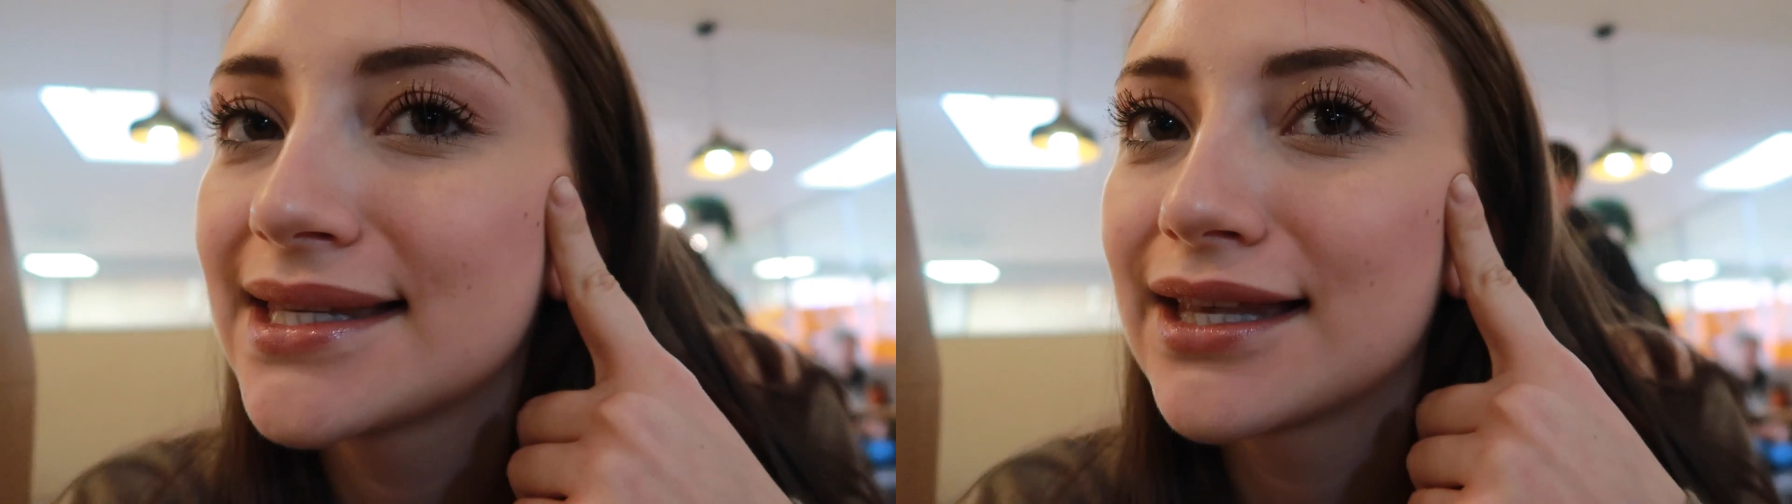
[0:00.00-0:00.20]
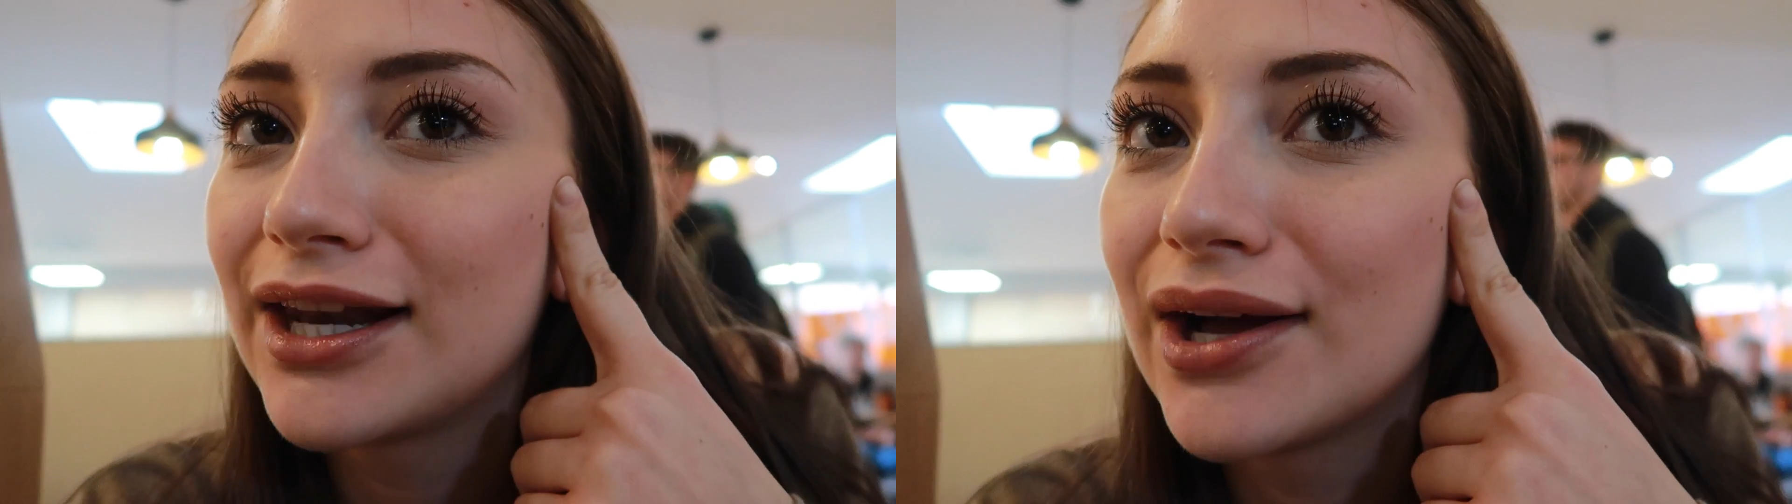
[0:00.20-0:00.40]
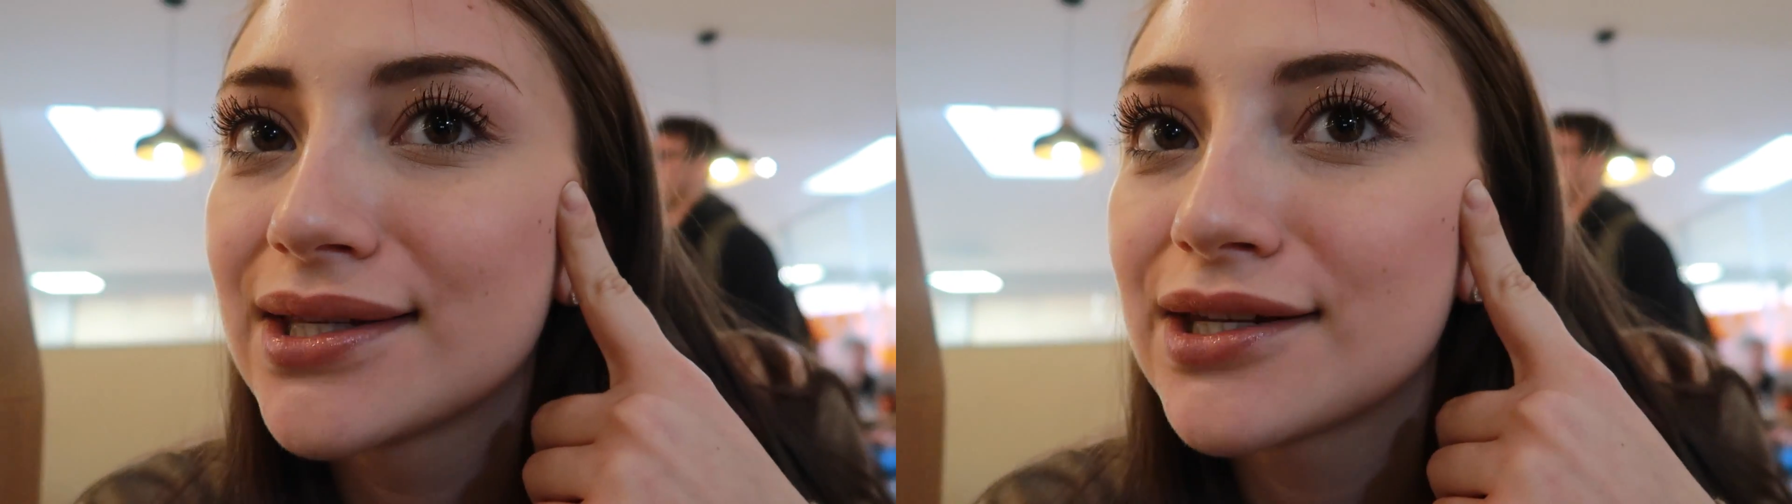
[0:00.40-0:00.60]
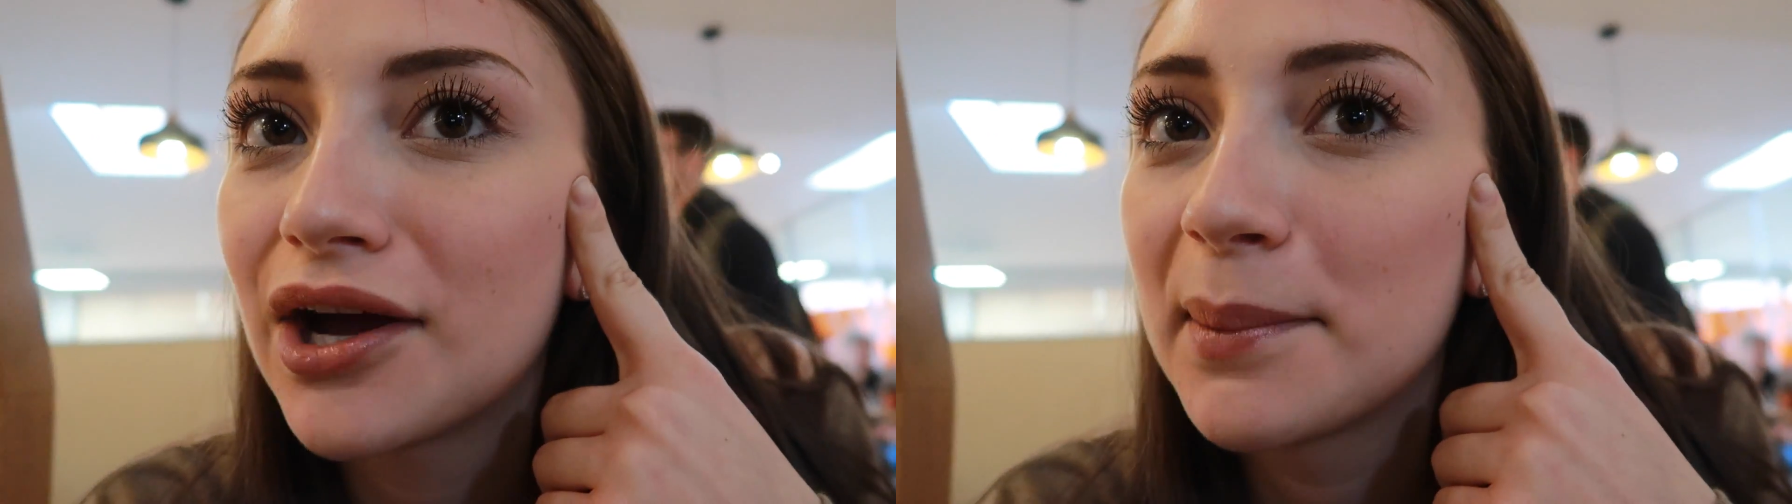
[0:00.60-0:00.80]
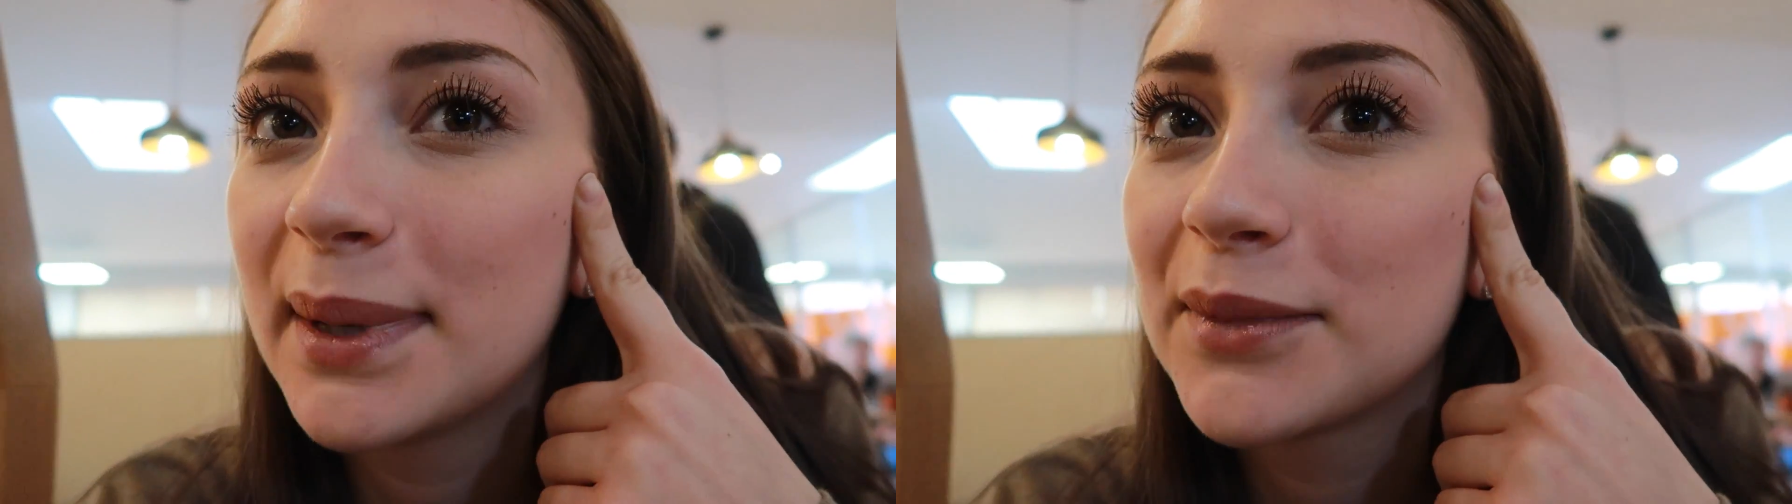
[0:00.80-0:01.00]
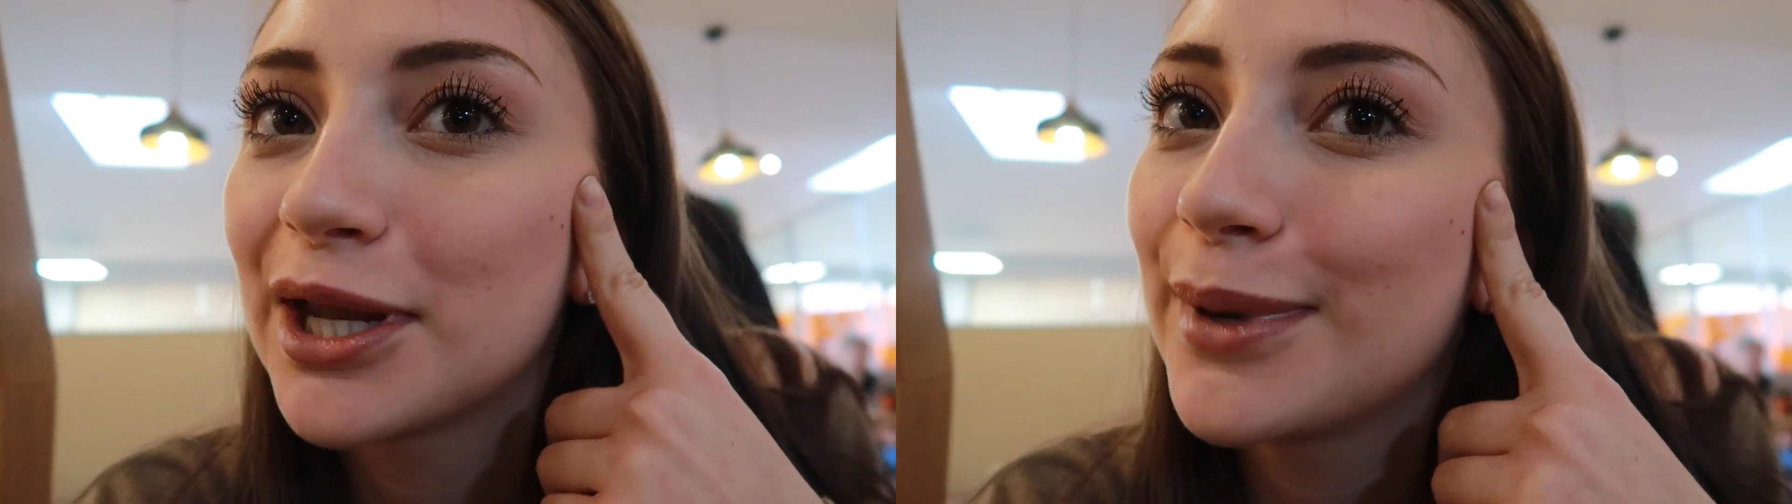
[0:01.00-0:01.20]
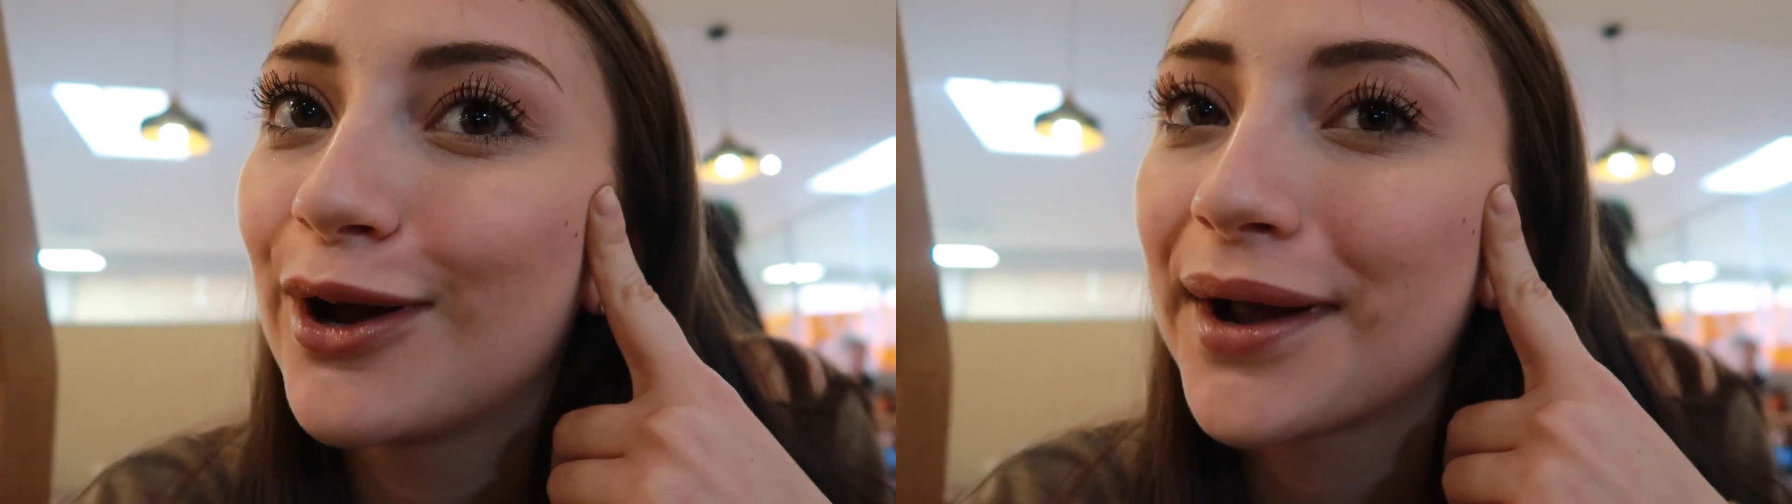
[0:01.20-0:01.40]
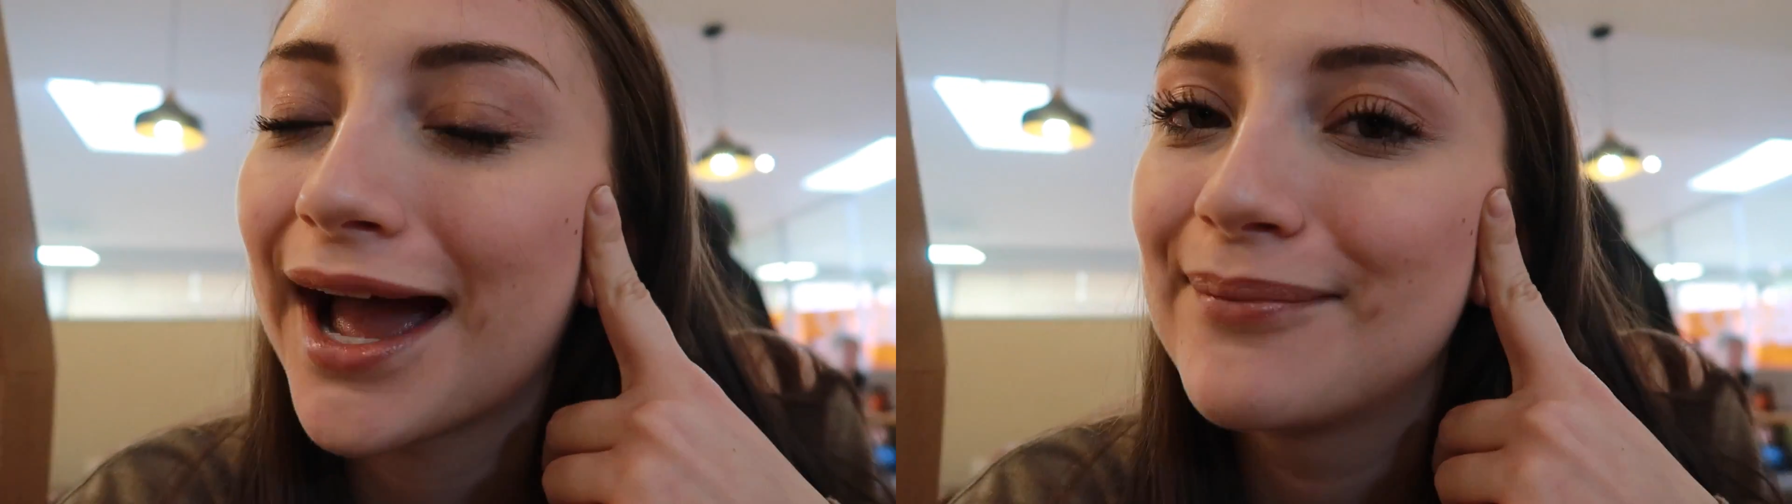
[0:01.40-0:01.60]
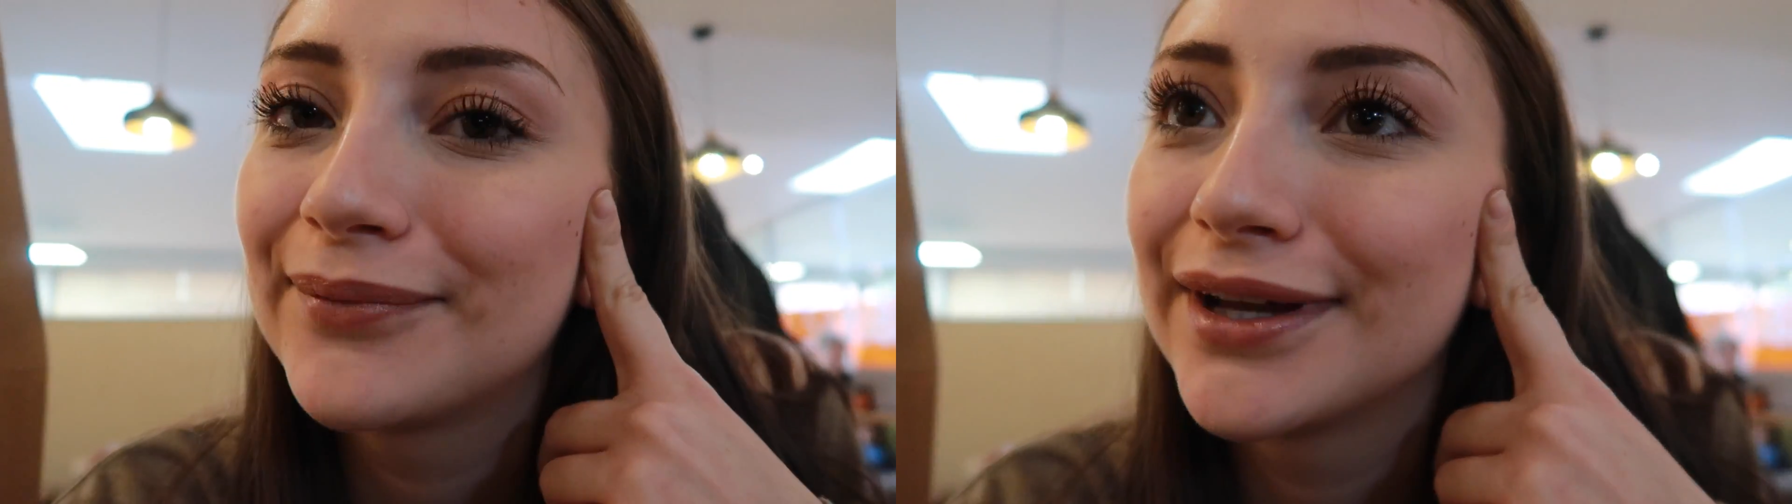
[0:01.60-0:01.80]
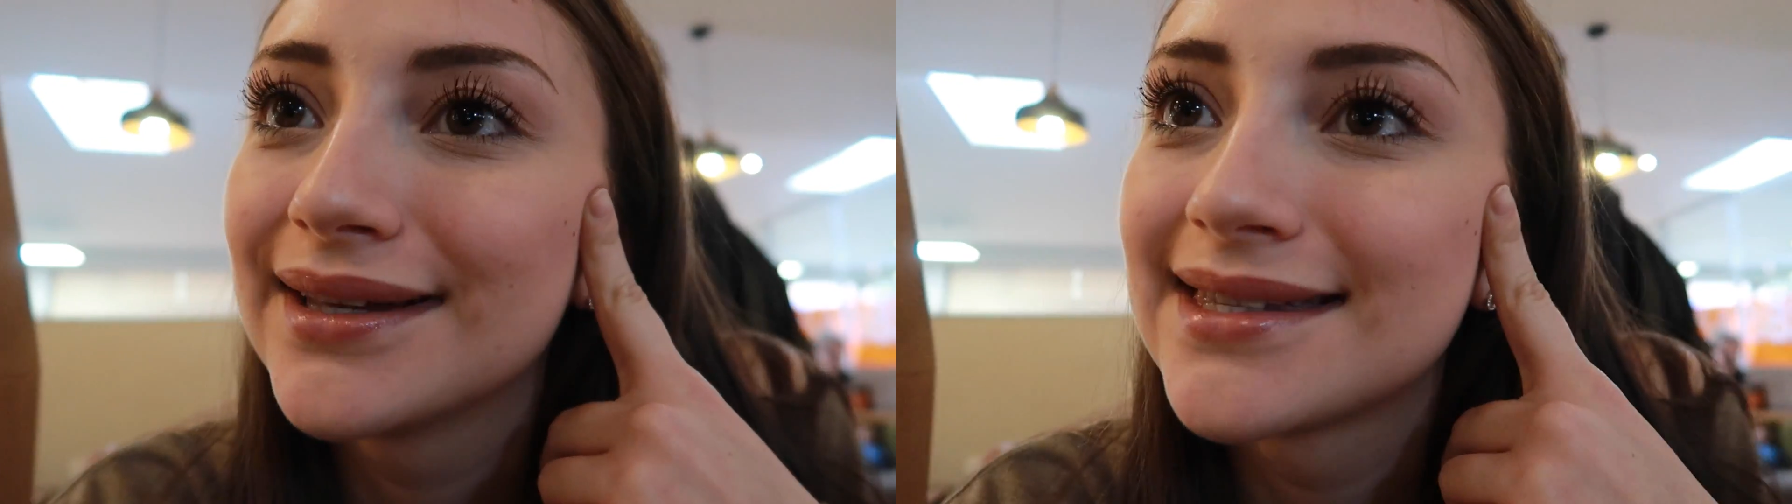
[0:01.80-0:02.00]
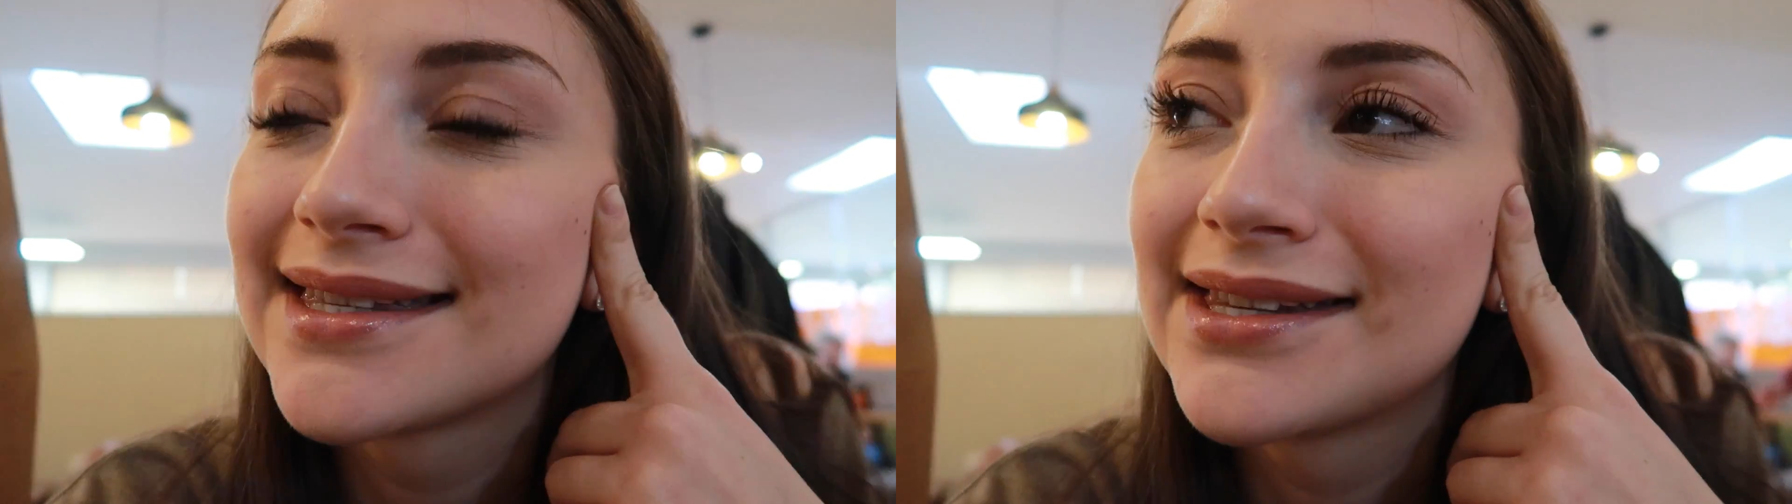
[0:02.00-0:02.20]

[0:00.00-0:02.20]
is the last time I'm gonna be on campus